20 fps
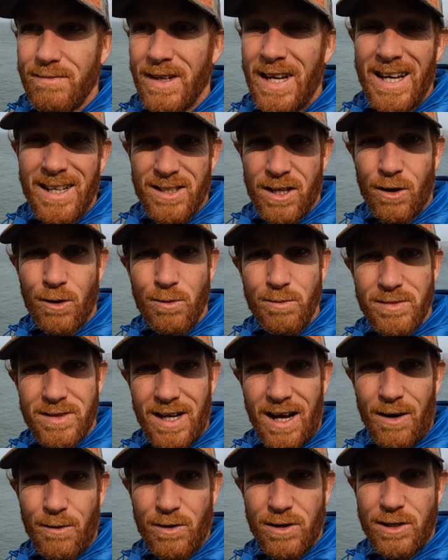hits home
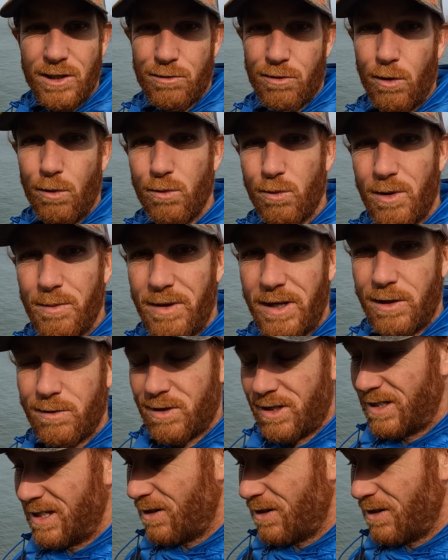to how controlled we're being right